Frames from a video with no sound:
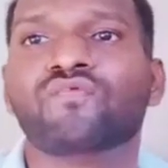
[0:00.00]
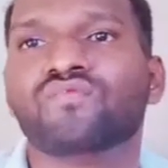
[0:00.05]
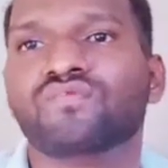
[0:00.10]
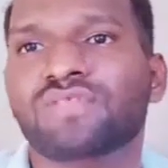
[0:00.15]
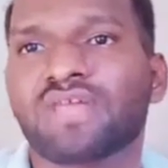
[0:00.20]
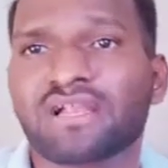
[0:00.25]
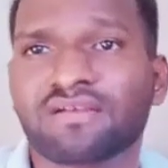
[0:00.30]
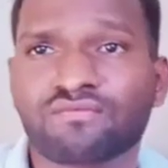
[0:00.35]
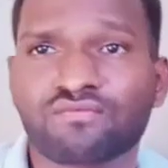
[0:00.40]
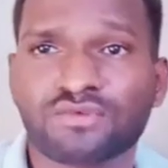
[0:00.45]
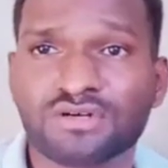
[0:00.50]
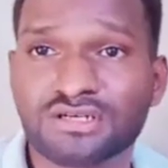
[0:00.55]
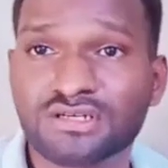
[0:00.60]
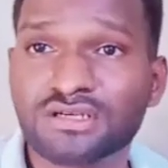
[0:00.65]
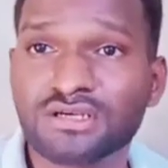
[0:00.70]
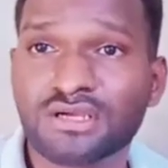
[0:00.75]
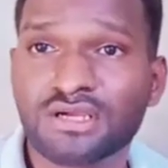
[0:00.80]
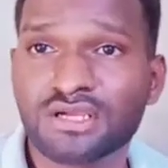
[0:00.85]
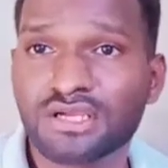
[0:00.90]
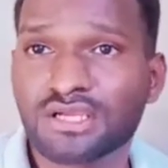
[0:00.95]
that word
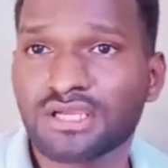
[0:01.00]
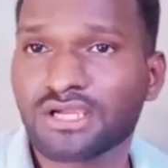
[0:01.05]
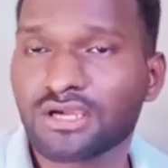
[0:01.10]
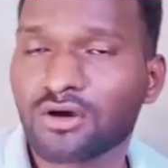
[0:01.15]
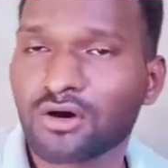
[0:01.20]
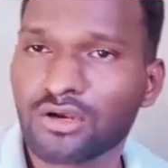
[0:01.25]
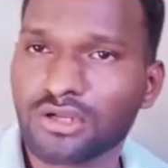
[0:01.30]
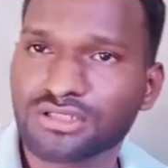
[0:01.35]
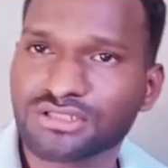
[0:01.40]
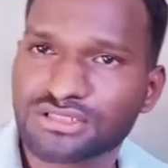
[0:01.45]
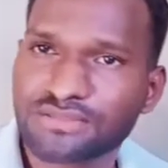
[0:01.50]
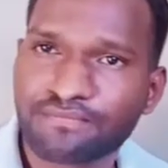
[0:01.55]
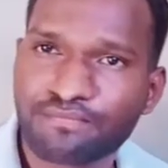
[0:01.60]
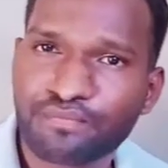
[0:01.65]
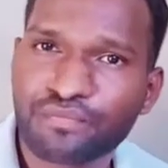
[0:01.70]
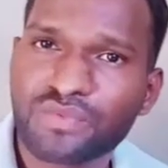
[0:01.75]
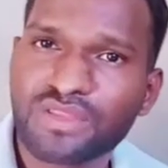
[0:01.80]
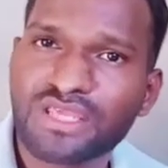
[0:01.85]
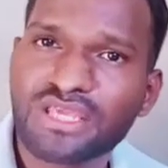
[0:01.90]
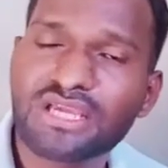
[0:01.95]
ecology?
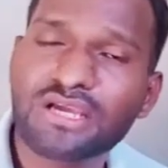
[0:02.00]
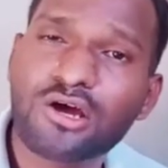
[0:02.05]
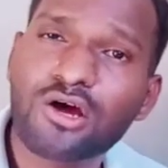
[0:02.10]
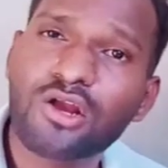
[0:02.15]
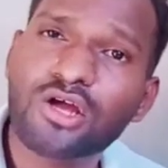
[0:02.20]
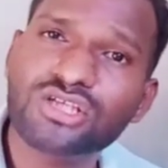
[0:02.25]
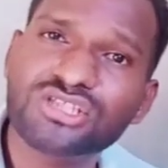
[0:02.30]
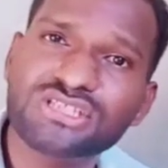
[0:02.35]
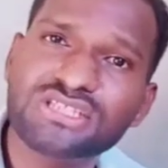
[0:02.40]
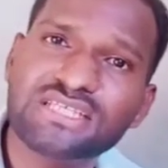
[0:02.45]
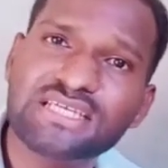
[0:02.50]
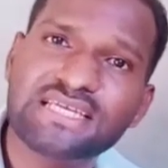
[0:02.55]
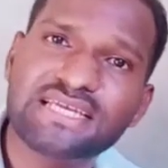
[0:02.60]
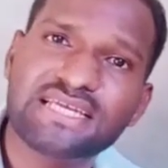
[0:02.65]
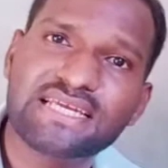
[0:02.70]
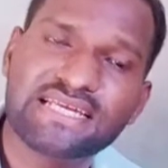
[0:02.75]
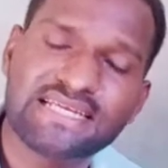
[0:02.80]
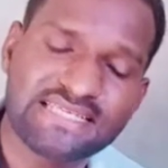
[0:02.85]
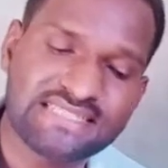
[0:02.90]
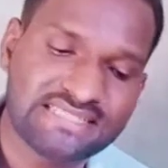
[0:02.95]
Ecology,
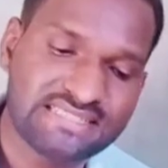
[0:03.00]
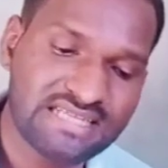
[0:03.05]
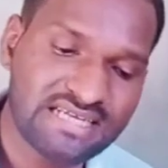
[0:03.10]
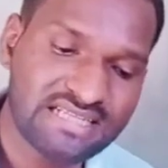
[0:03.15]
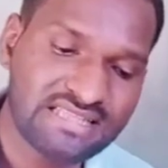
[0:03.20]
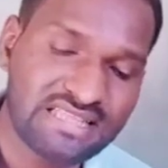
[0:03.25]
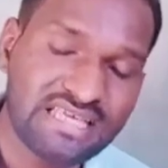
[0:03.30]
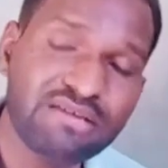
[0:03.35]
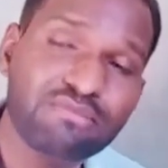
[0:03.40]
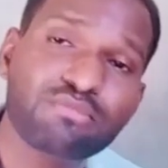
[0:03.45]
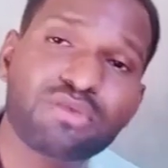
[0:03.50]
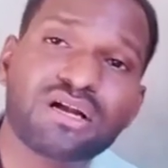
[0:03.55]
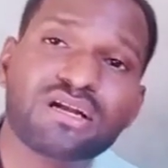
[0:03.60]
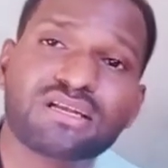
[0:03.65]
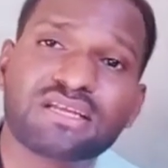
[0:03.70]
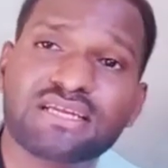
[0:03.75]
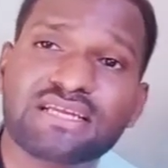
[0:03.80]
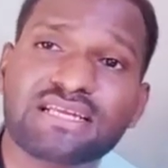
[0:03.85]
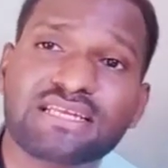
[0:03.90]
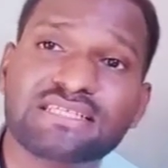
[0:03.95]
it is nothing
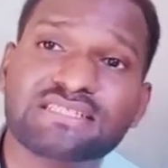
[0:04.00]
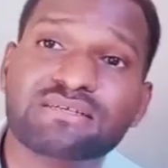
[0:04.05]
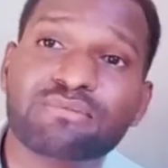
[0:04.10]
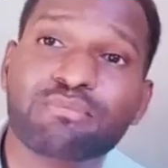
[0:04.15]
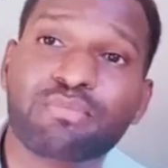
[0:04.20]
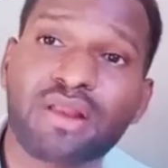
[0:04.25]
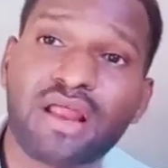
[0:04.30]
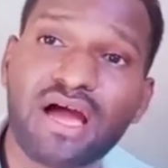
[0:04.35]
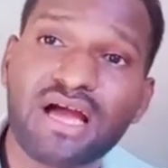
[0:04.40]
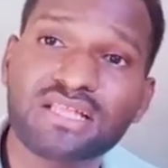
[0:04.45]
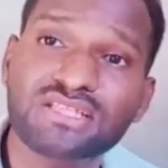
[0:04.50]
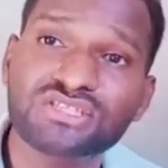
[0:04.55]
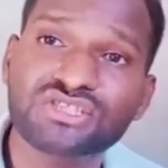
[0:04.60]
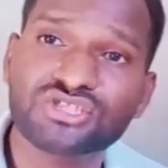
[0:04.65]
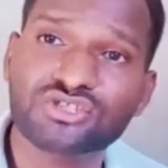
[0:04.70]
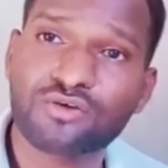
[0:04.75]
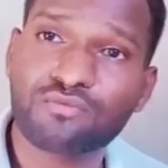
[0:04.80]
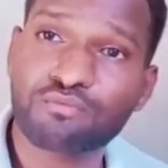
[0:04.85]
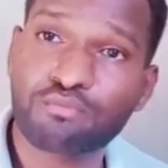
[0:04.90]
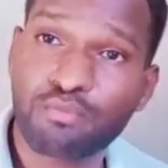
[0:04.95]
but it is a
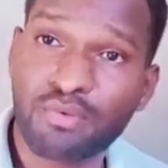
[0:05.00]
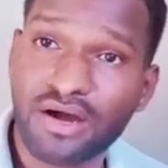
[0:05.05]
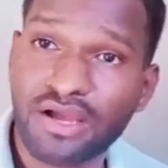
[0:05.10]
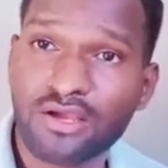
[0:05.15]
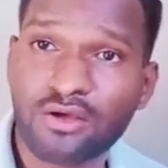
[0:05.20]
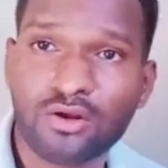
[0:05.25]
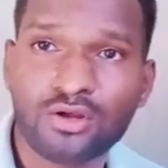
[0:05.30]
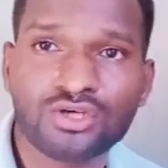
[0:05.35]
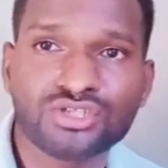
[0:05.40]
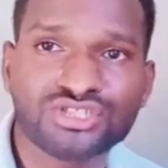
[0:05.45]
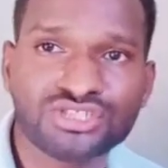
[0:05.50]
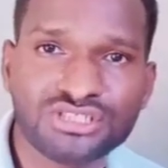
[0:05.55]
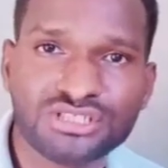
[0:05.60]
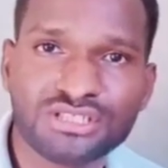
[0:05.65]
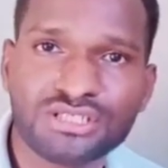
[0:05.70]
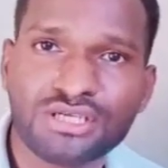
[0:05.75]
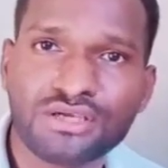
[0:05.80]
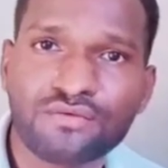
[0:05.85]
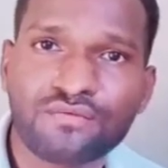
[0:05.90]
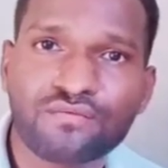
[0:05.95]
branch of biology
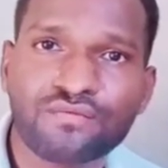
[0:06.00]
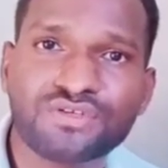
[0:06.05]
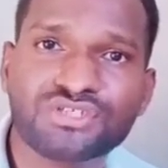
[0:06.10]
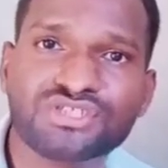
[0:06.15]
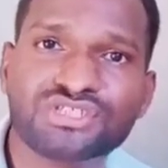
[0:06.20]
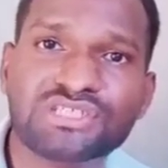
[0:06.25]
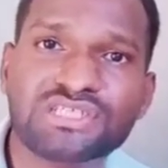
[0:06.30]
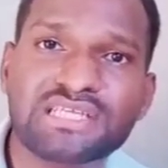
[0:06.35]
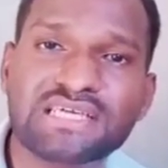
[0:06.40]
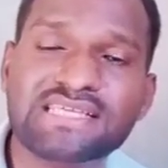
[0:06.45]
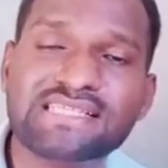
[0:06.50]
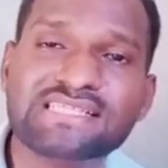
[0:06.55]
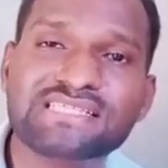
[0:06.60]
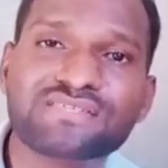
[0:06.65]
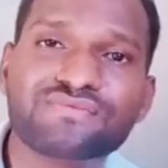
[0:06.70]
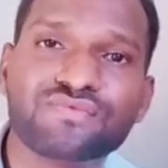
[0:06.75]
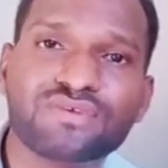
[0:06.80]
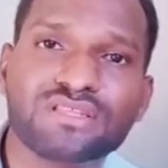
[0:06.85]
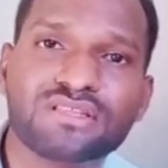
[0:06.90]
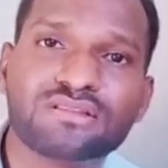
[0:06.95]
which
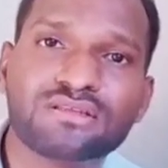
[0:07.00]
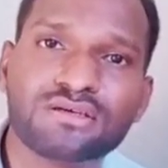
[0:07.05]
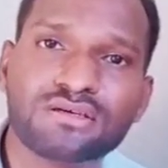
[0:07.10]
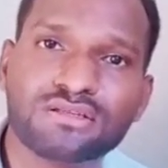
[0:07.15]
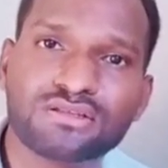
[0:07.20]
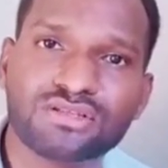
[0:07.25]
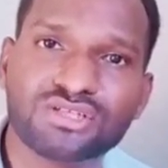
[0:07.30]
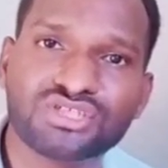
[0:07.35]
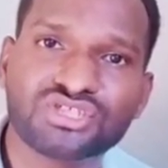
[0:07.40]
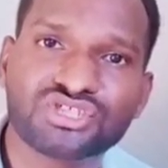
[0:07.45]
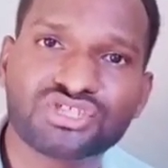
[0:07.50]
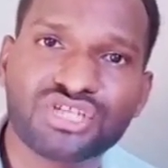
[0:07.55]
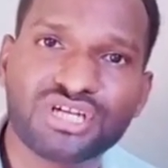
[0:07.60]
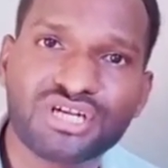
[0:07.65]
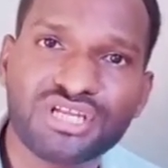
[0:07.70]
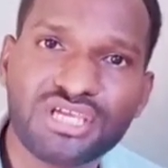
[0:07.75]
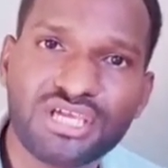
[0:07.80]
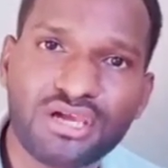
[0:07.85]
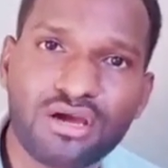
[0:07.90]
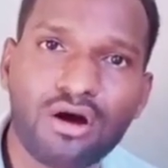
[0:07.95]
deals with the
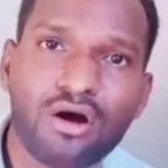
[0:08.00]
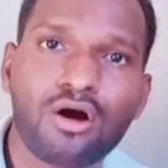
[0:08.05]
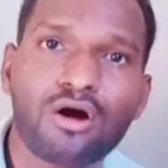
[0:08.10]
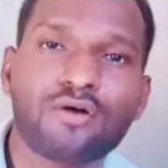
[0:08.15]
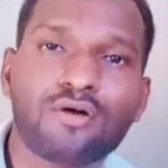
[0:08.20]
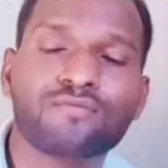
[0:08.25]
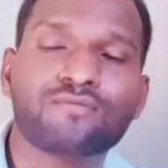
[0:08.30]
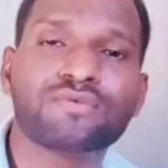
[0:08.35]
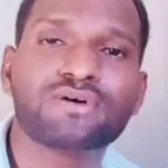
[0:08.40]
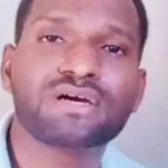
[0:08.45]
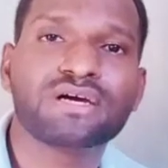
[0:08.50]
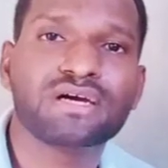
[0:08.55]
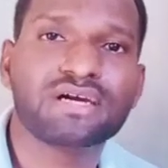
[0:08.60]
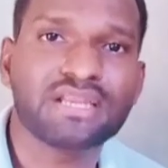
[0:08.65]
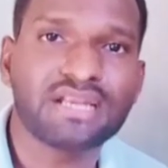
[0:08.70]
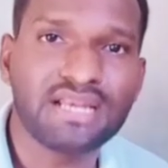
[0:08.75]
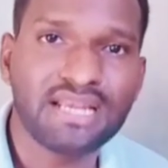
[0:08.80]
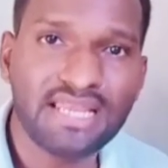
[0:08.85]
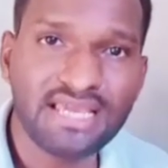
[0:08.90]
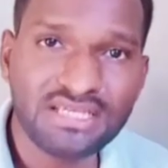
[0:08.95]
study of
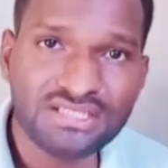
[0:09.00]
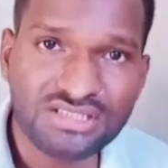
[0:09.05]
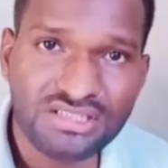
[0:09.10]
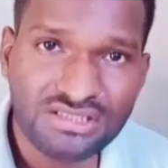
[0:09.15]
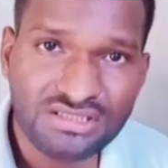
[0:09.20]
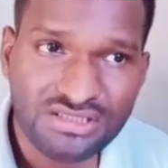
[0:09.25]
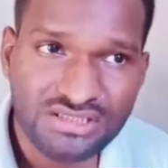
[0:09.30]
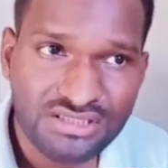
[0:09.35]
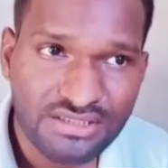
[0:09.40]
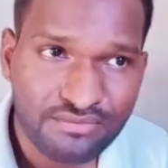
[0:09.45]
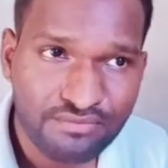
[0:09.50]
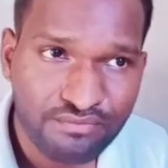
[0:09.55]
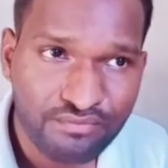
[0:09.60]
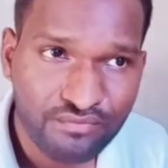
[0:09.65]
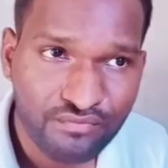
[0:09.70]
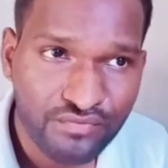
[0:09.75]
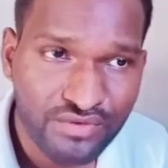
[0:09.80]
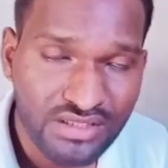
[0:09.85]
relationship